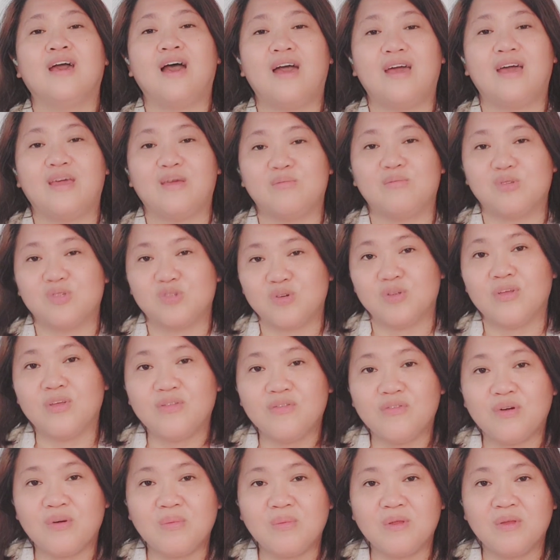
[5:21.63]
I am Julie
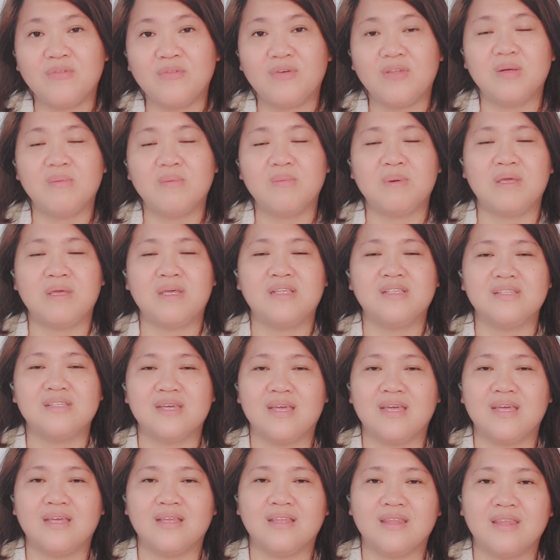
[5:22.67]
from the Philippines
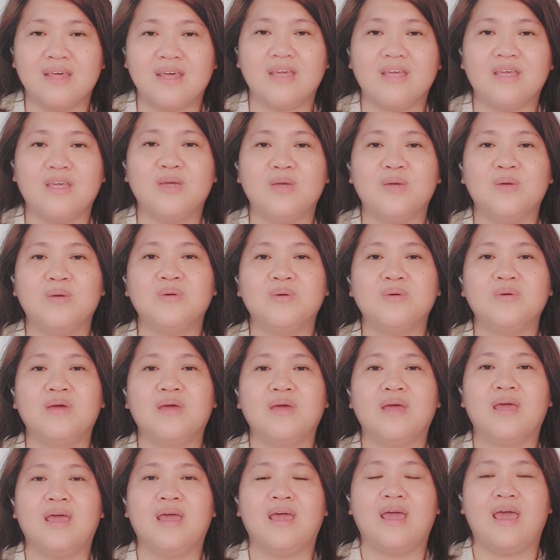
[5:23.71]
saying thank you
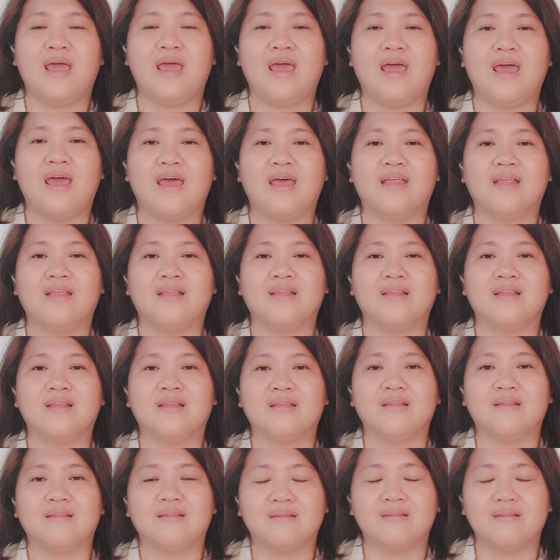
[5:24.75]
and
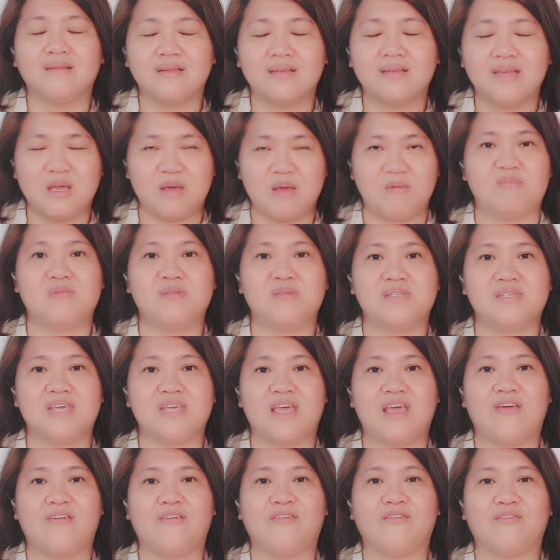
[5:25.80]
keep
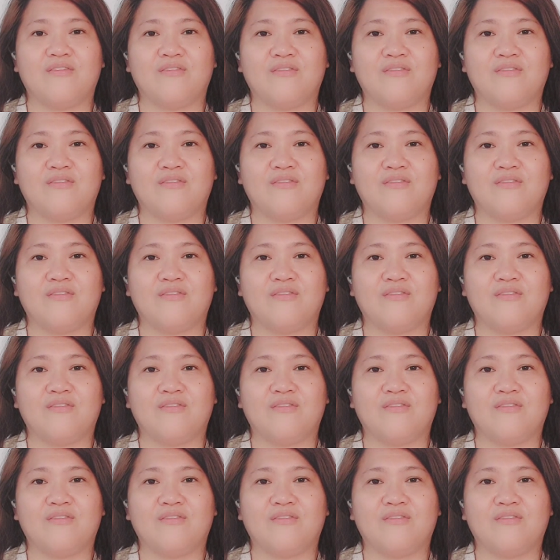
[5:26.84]
safe,